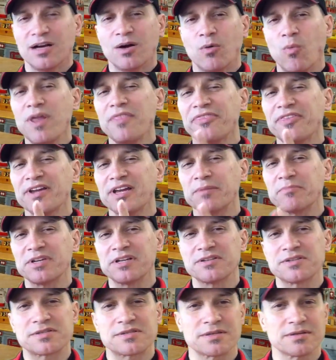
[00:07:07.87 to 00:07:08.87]
One thing I'm
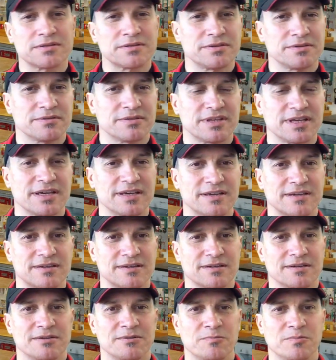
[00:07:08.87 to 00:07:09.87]
gonna show you, that
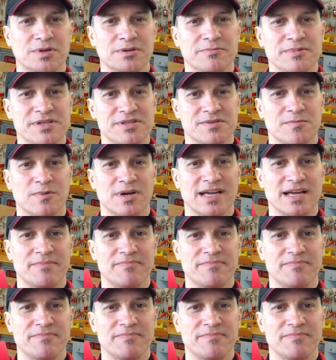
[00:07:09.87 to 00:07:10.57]
one reason why